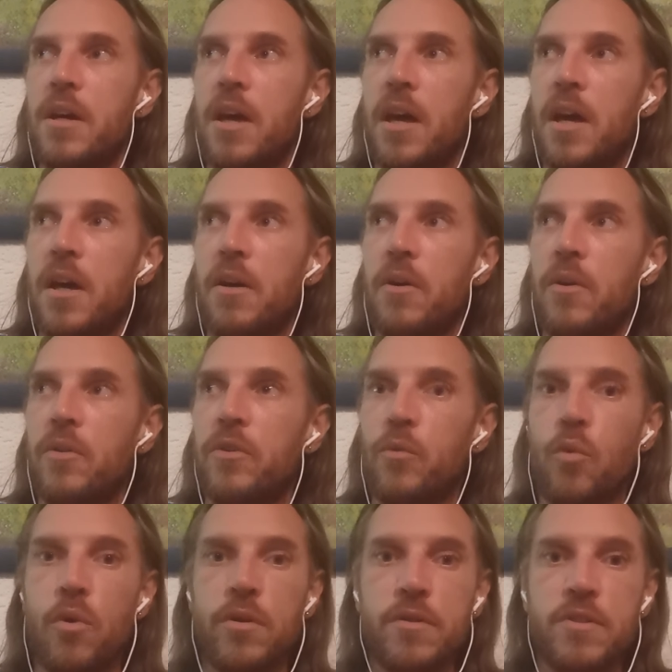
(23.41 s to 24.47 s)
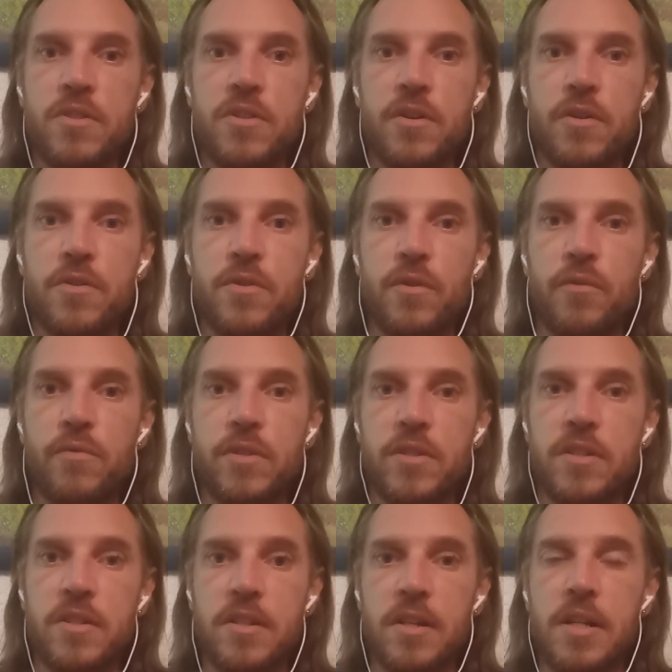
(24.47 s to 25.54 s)
the water is turned off because
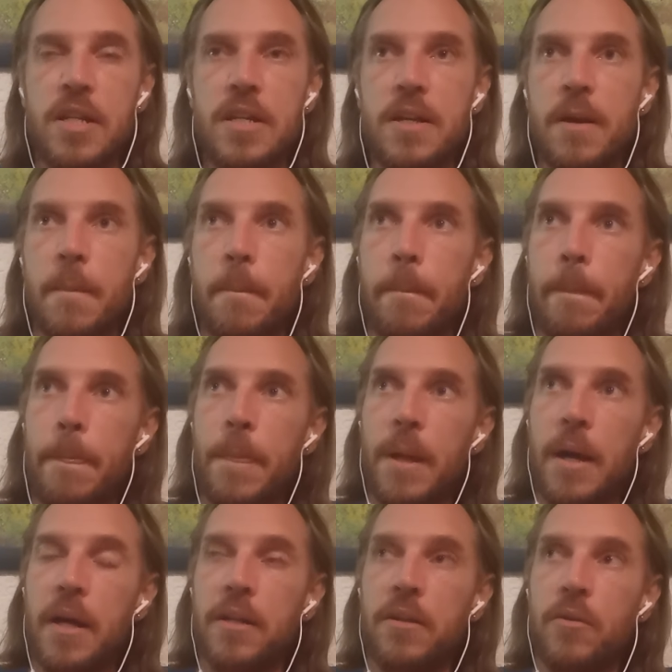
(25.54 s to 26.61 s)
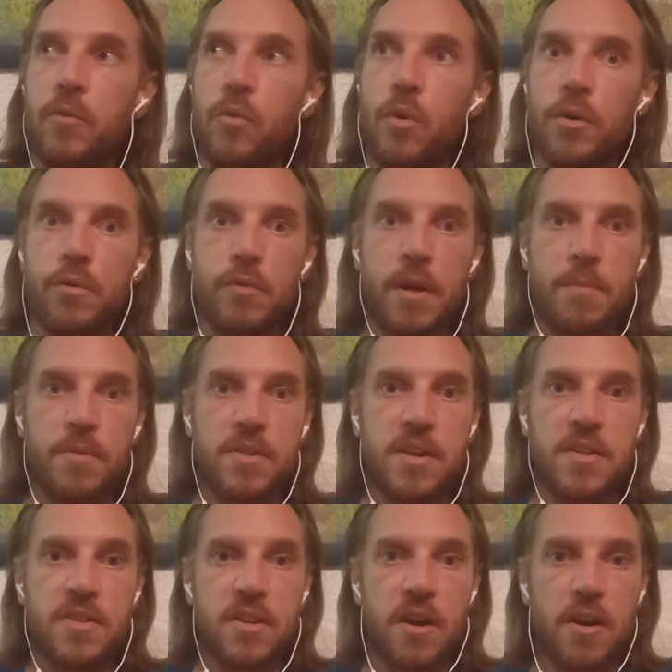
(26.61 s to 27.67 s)
there's a leak, and water
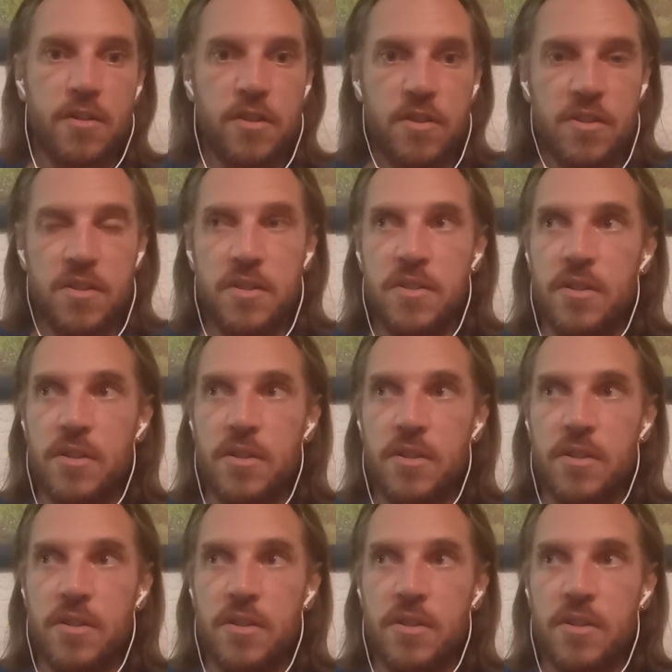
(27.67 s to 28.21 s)
represents consciousness.